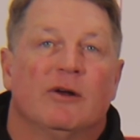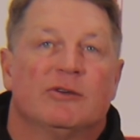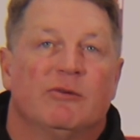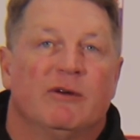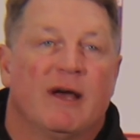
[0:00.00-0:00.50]

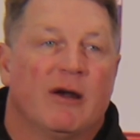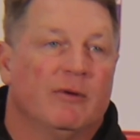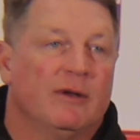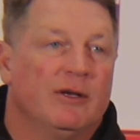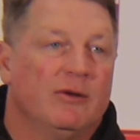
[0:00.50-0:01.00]
So we've got to
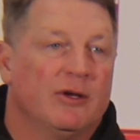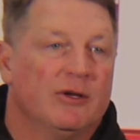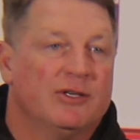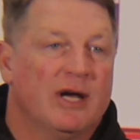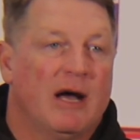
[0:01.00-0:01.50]
really do a
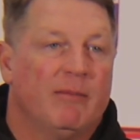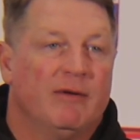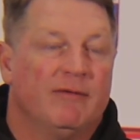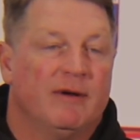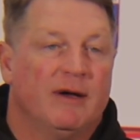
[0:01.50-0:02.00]
good
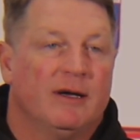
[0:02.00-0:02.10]
job of